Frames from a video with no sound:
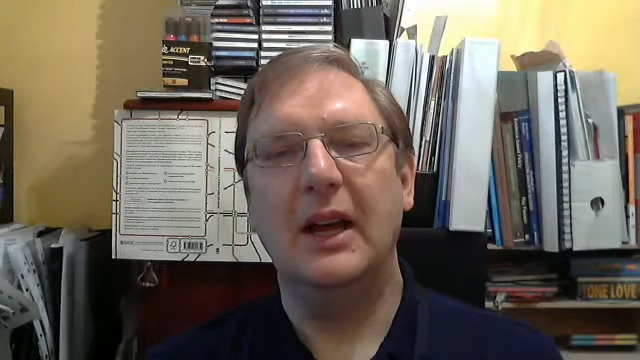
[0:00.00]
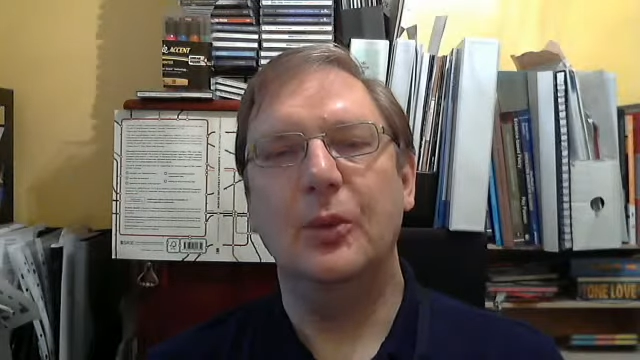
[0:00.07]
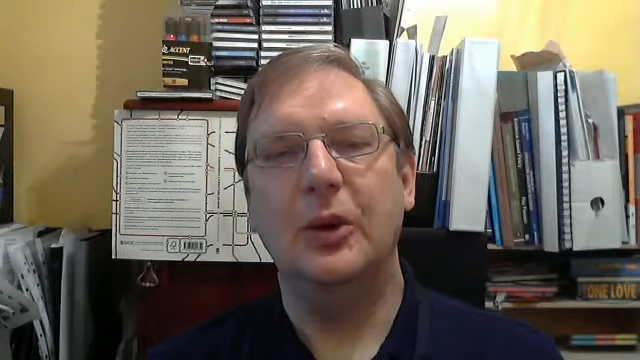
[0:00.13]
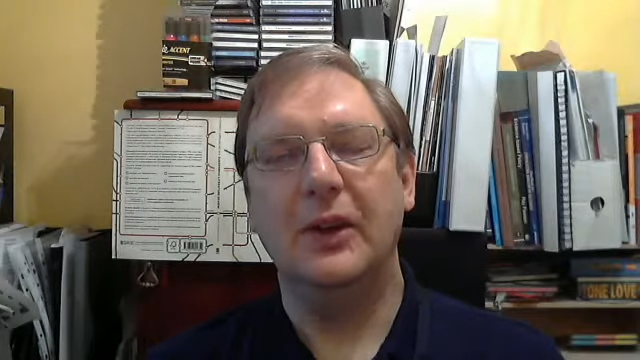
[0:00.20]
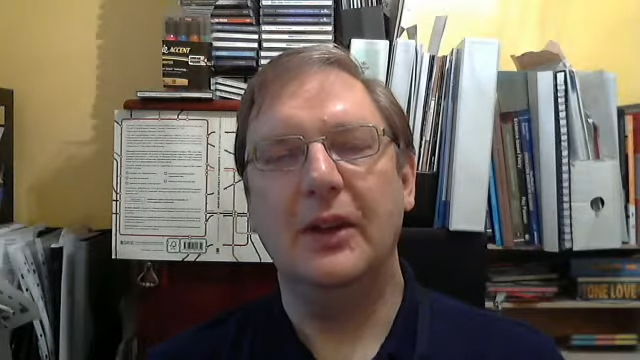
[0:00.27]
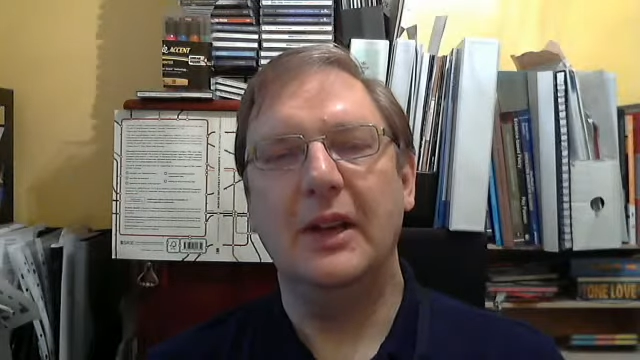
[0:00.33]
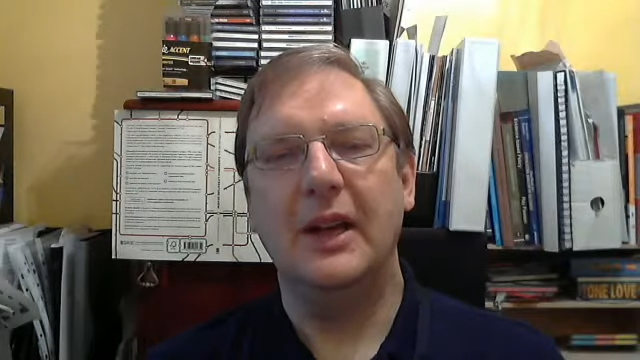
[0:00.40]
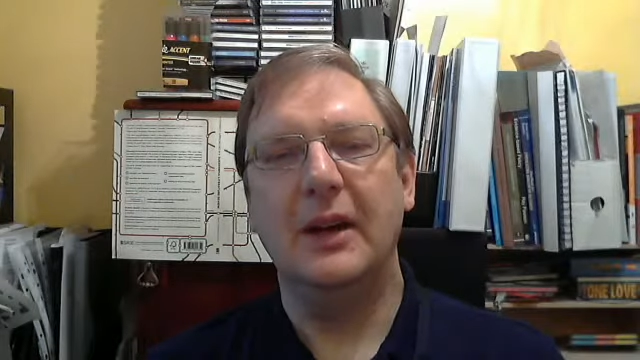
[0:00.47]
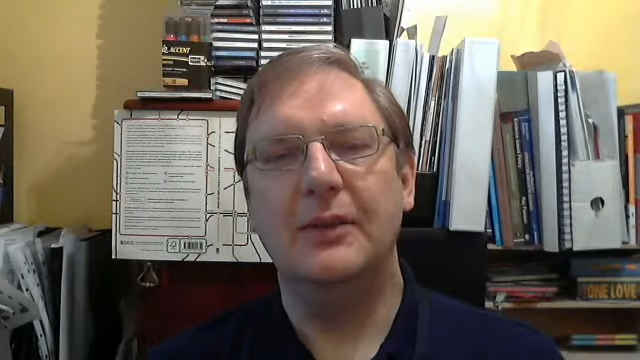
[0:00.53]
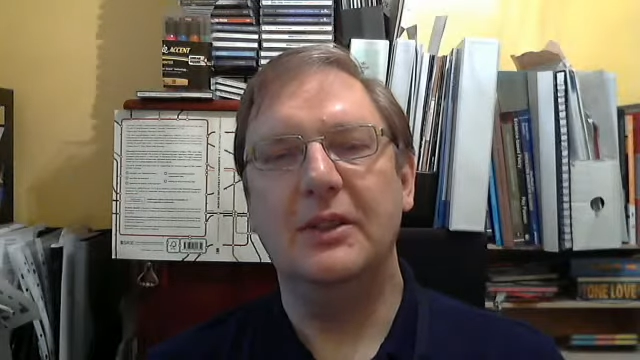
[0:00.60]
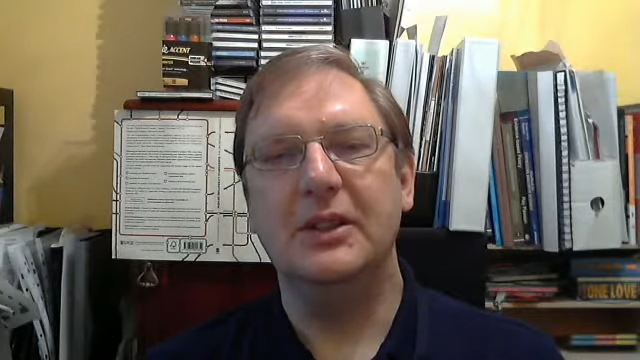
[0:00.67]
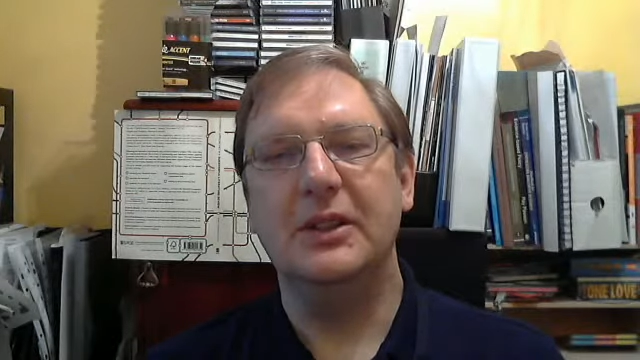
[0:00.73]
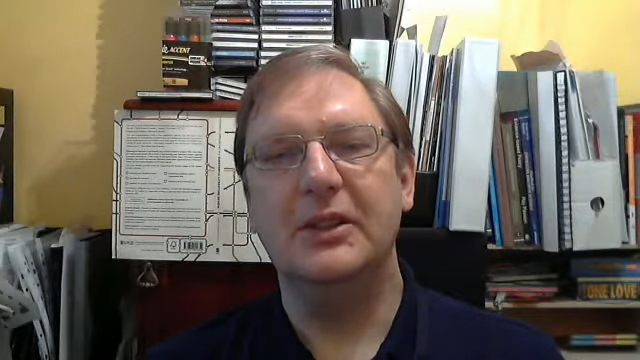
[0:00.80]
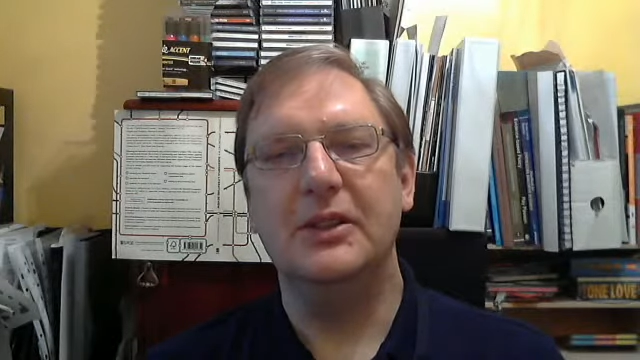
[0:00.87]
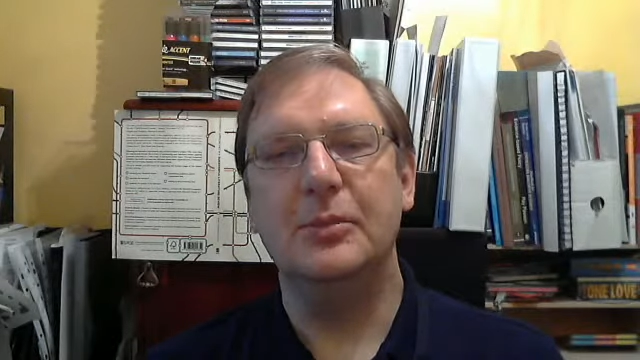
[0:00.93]
what the
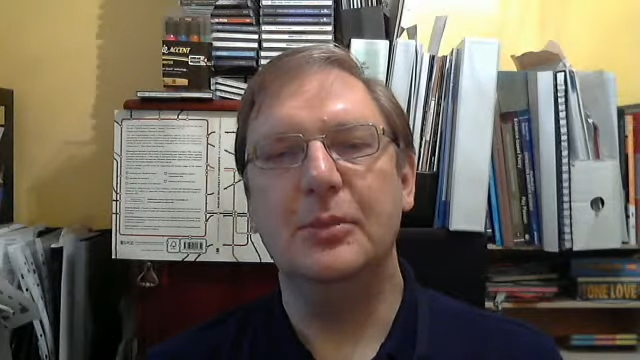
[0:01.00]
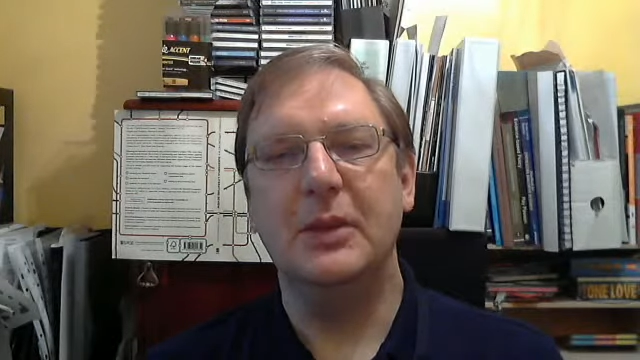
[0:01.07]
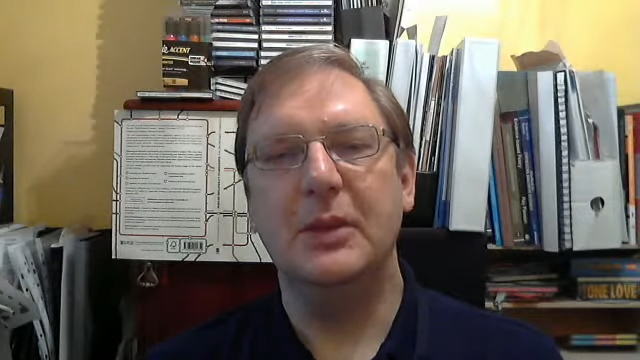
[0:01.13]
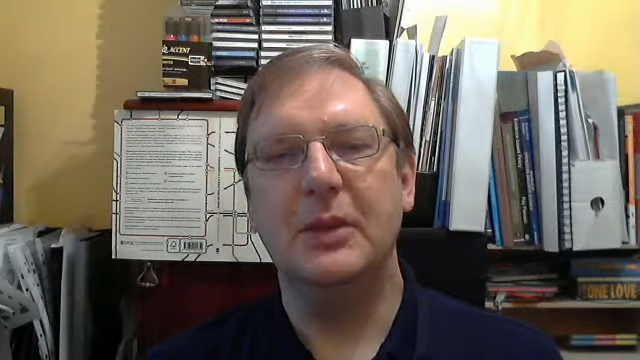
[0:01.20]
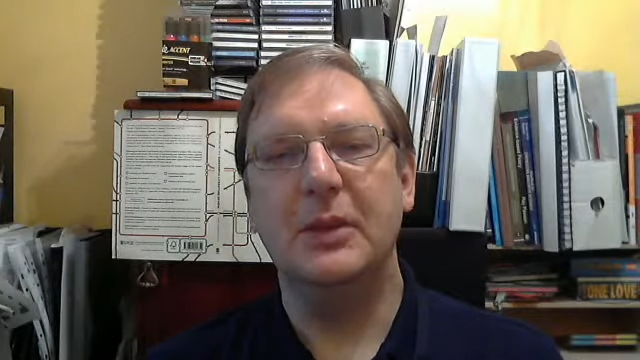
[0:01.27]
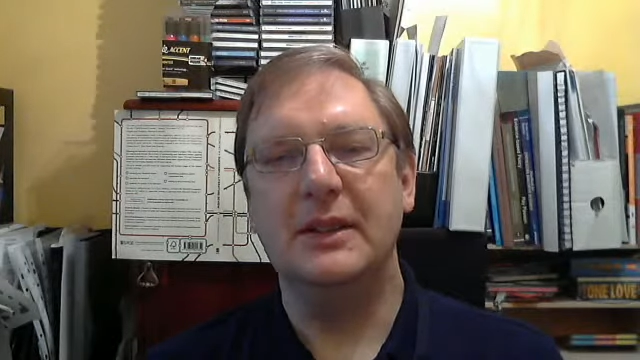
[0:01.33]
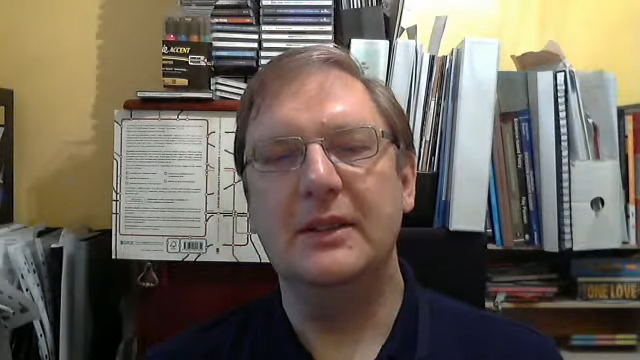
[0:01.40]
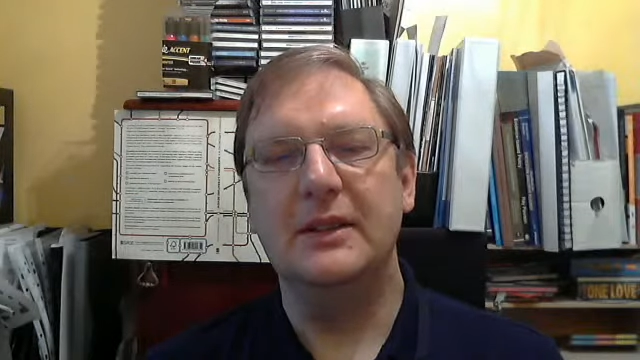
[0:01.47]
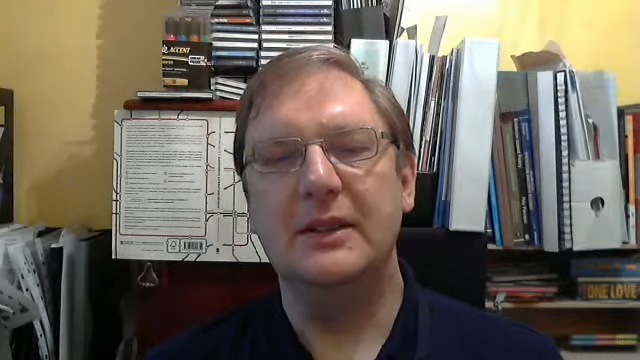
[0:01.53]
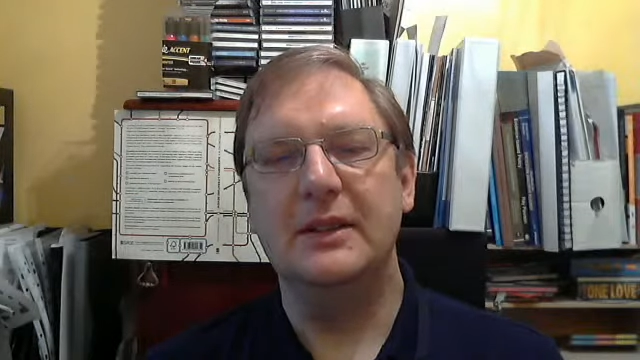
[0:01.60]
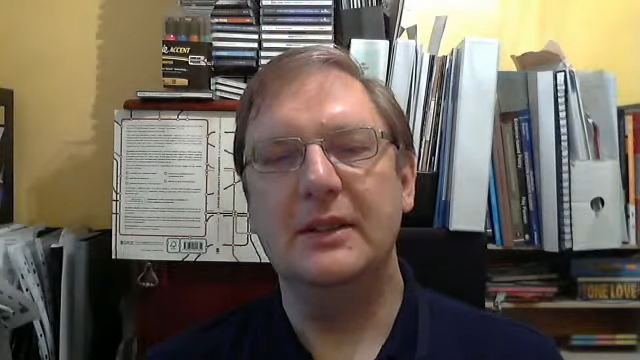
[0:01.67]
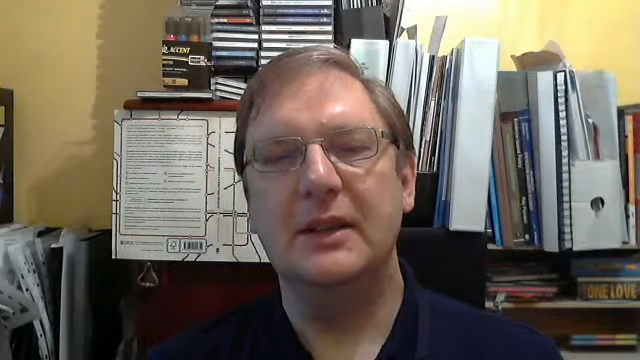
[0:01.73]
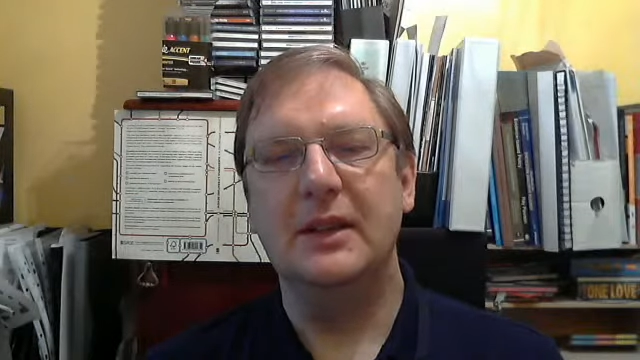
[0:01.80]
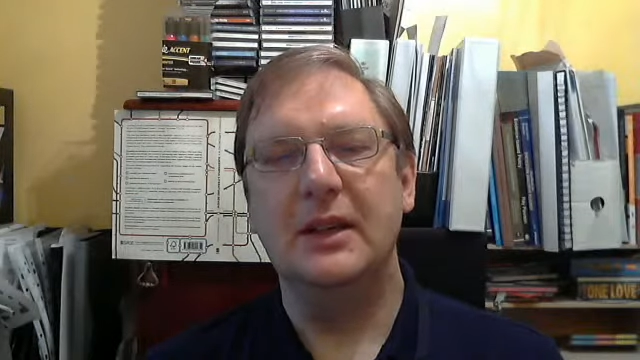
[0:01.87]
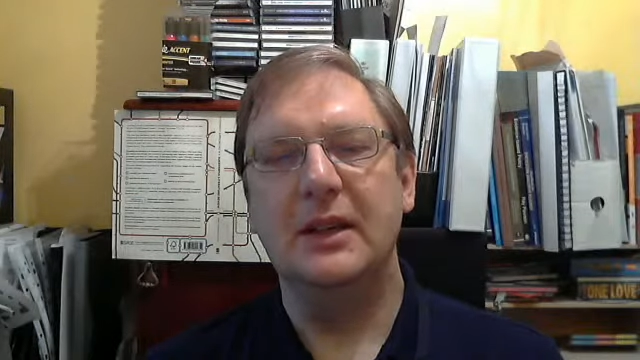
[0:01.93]
evidence means.